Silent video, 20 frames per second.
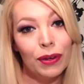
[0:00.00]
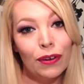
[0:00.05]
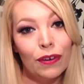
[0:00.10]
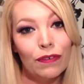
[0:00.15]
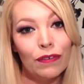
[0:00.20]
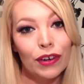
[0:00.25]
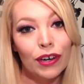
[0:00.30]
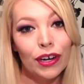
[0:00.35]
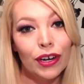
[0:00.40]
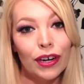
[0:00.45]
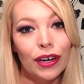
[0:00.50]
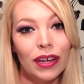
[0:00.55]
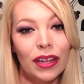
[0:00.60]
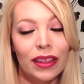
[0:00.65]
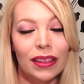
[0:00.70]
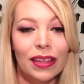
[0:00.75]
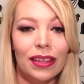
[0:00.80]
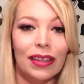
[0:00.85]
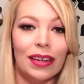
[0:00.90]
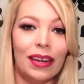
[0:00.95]
it over,
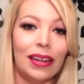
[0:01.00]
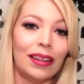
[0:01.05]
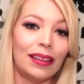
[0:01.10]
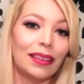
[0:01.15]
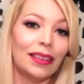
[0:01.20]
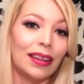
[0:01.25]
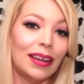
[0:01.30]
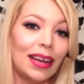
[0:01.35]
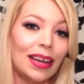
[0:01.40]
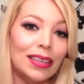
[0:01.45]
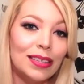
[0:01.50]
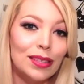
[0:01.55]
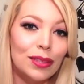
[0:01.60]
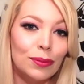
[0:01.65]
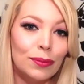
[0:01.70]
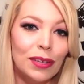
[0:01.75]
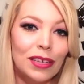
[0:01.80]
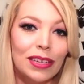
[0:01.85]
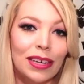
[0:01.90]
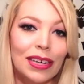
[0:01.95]
and then the next
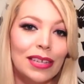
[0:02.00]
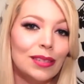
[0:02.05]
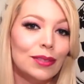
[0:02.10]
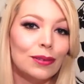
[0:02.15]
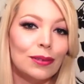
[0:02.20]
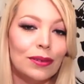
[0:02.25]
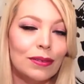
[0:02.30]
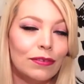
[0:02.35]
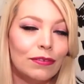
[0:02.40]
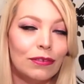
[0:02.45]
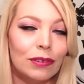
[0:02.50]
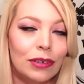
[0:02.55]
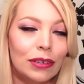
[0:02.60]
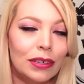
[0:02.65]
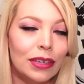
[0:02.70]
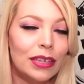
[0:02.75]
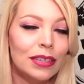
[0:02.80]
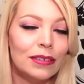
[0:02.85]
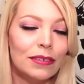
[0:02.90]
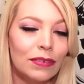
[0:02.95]
3 nights or 4
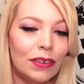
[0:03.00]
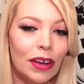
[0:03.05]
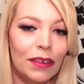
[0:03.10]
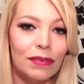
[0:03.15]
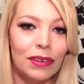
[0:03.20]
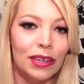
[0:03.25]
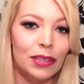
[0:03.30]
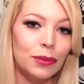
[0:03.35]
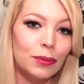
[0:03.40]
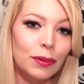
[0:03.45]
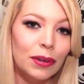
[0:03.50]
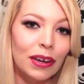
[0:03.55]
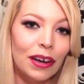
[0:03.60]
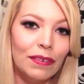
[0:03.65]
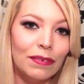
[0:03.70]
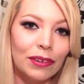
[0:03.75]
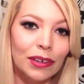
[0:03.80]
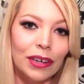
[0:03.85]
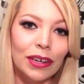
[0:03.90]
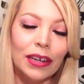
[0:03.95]
nights or 5 nights,
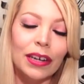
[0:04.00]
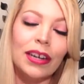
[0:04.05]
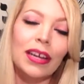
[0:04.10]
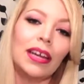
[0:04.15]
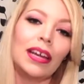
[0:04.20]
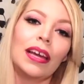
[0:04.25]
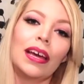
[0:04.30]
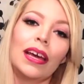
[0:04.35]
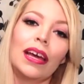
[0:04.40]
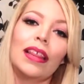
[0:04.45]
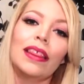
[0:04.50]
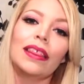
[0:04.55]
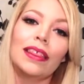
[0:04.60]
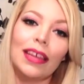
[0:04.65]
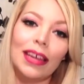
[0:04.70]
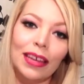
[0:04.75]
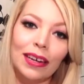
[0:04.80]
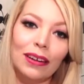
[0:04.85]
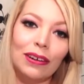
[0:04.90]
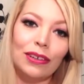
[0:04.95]
whatever,
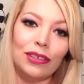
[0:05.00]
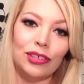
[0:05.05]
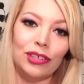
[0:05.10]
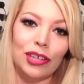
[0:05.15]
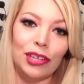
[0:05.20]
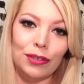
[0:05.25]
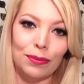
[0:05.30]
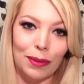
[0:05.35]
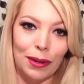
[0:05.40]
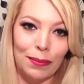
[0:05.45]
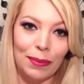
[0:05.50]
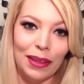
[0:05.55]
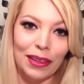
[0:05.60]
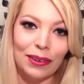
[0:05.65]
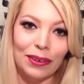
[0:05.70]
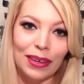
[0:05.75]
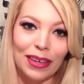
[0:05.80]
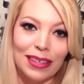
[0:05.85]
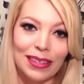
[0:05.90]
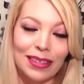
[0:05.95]
then I'll change my
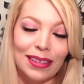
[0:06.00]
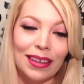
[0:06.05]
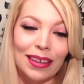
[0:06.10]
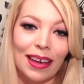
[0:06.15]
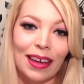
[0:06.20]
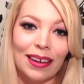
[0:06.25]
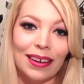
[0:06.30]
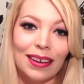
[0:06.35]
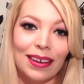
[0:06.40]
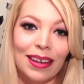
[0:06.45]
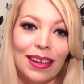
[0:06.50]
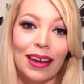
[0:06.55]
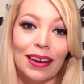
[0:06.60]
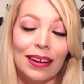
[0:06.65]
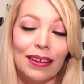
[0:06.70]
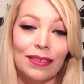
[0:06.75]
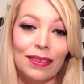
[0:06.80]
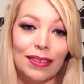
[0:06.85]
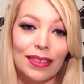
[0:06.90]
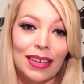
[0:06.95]
pillowcase again.
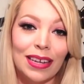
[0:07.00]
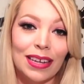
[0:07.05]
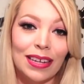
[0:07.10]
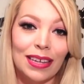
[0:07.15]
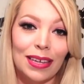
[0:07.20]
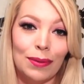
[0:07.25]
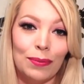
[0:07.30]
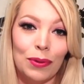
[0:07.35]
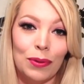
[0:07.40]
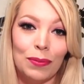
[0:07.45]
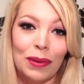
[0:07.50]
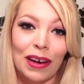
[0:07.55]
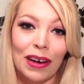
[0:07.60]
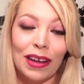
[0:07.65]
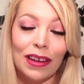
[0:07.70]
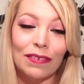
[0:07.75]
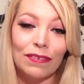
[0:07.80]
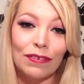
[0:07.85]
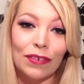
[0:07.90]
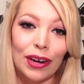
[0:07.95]
Another thing to keep in
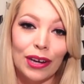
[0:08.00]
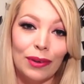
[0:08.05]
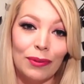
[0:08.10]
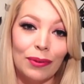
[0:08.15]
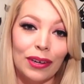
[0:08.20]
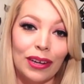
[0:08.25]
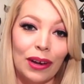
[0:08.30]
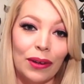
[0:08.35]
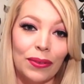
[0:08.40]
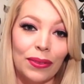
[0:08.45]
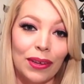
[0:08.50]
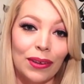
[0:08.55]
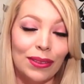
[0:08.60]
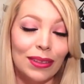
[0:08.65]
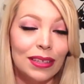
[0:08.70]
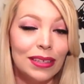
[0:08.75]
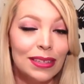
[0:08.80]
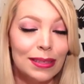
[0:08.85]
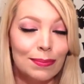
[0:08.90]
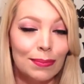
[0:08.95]
mind for anyone out there
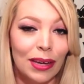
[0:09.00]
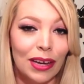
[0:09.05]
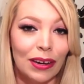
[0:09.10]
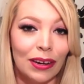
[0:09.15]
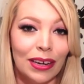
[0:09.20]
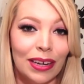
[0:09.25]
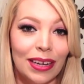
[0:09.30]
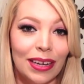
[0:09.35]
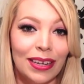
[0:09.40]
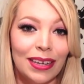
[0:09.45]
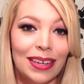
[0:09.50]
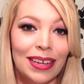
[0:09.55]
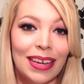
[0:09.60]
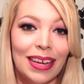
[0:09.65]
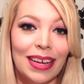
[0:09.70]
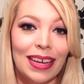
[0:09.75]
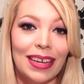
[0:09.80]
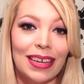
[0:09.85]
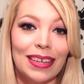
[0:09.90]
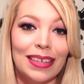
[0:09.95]
that's married
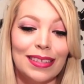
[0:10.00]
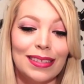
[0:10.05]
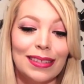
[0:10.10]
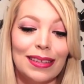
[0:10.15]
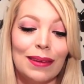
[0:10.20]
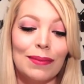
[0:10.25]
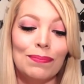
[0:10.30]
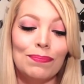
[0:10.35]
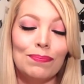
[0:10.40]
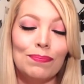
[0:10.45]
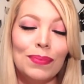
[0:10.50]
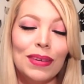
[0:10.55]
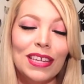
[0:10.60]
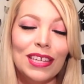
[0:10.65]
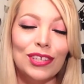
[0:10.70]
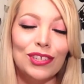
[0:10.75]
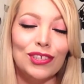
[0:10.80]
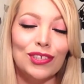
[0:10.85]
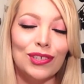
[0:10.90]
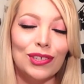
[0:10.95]
is
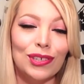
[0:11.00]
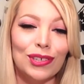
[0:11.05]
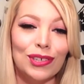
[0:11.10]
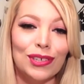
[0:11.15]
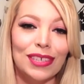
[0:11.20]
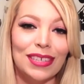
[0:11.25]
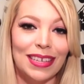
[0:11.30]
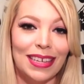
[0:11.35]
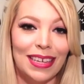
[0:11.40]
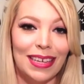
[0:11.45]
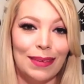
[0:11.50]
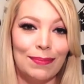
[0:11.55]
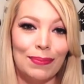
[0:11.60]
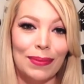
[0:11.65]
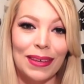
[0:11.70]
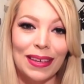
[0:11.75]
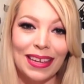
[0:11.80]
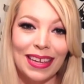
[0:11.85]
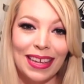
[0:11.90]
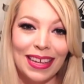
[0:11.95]
be sure to keep
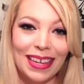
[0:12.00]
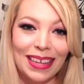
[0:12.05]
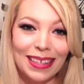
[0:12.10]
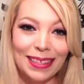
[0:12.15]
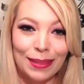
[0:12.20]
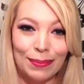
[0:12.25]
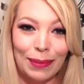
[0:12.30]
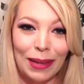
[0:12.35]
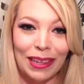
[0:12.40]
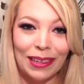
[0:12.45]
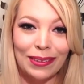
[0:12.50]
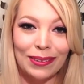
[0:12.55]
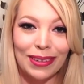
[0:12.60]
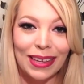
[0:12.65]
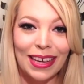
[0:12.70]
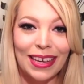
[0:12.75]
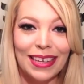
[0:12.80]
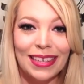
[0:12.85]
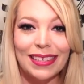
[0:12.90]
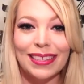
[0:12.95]
his
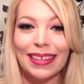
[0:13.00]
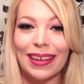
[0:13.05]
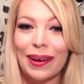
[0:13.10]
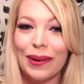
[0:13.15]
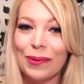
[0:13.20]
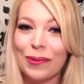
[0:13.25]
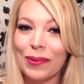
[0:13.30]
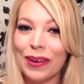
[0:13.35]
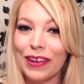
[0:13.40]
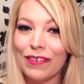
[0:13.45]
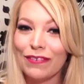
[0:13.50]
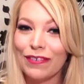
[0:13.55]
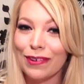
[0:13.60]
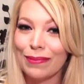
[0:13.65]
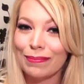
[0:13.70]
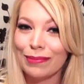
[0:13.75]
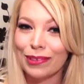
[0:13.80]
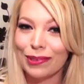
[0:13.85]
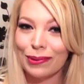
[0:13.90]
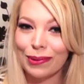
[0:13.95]
pillowcase away from
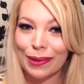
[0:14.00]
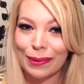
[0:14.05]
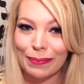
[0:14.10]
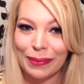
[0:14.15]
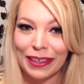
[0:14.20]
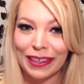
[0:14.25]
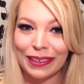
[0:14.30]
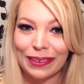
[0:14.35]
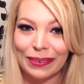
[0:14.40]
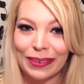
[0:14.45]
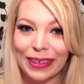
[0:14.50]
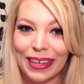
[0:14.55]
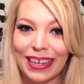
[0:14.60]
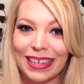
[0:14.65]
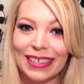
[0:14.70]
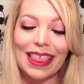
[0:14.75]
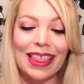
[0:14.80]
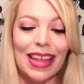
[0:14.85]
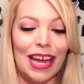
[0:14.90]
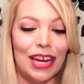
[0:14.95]
your
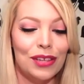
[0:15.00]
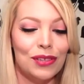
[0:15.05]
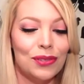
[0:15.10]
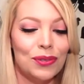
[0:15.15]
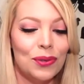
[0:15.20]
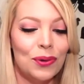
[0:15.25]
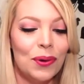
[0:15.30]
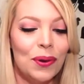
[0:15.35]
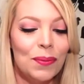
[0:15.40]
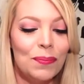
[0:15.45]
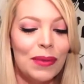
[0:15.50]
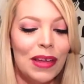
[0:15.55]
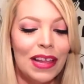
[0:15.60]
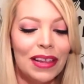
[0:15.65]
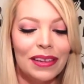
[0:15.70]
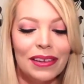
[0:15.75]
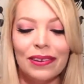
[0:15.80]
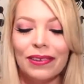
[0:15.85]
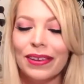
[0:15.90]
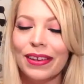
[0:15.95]
pillowcase. That is your
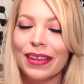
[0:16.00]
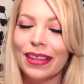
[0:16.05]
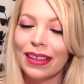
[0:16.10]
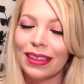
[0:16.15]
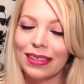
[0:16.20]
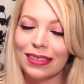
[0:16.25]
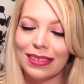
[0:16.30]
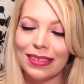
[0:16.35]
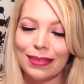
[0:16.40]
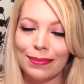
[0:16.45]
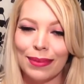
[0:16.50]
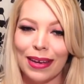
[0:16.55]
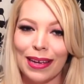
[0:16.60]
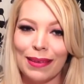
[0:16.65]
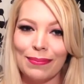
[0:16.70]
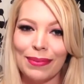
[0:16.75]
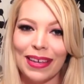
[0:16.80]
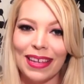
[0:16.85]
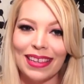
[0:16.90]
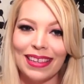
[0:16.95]
pillow, this is
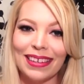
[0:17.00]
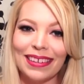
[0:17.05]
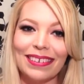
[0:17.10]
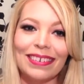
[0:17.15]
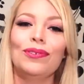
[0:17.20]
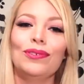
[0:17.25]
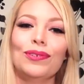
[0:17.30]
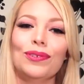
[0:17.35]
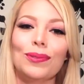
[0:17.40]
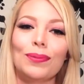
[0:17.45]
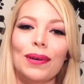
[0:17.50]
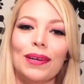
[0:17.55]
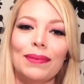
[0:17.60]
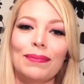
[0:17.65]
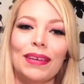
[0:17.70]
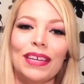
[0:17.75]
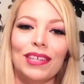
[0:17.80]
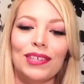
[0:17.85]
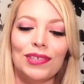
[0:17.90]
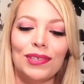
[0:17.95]
my pillow. You just want to
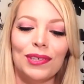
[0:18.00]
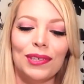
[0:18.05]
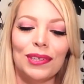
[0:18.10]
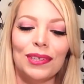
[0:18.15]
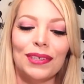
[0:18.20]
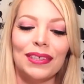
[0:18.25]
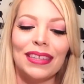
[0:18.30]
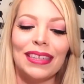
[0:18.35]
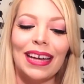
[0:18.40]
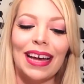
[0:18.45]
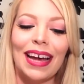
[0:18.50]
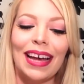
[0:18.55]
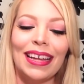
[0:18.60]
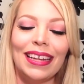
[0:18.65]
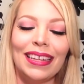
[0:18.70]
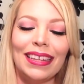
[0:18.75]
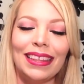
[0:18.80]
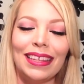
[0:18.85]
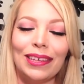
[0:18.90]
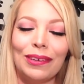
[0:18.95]
make sure that
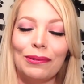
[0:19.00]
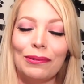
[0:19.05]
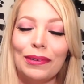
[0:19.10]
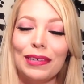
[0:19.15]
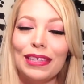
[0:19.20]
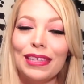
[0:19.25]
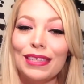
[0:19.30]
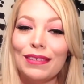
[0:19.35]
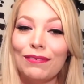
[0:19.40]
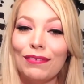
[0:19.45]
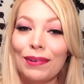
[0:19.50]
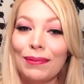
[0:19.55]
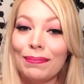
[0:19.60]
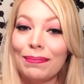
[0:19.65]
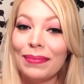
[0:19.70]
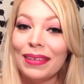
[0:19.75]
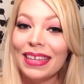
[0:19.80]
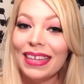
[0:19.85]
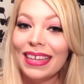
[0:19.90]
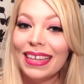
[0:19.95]
the grease from
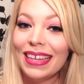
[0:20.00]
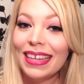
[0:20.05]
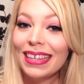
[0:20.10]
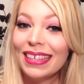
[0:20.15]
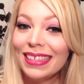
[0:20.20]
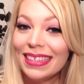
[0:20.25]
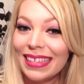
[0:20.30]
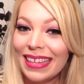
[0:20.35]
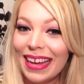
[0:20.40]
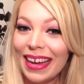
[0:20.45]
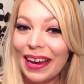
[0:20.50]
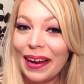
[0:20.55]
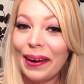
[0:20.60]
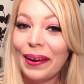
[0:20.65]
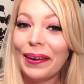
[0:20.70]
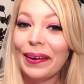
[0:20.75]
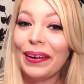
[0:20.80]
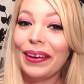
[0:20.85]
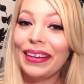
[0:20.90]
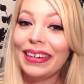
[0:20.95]
his
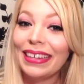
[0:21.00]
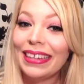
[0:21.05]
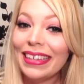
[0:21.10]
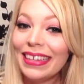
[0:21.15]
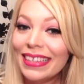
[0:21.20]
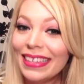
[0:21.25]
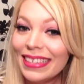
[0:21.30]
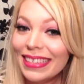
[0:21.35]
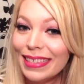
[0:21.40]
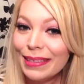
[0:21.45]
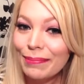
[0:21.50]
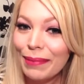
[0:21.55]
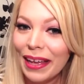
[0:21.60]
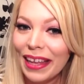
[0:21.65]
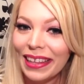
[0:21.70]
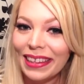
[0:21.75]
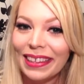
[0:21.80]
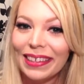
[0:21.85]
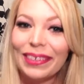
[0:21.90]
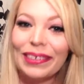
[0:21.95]
hair on his
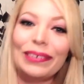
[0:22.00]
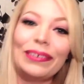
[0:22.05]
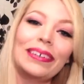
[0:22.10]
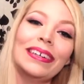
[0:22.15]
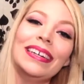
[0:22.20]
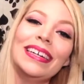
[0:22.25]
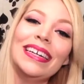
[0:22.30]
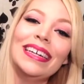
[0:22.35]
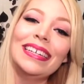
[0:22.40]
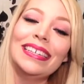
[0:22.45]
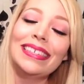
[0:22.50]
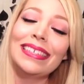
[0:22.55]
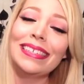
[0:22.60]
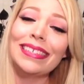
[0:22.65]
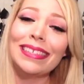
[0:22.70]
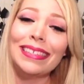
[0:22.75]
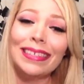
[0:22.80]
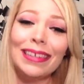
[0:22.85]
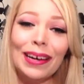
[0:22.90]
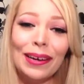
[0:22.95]
pillow
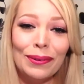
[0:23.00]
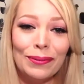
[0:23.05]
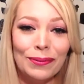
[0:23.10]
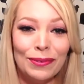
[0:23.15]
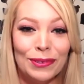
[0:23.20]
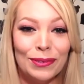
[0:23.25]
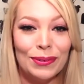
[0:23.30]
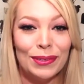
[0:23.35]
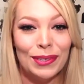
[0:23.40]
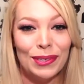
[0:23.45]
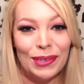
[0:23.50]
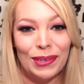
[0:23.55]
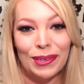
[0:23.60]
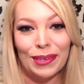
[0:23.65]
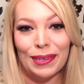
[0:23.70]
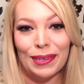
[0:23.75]
does not ruin your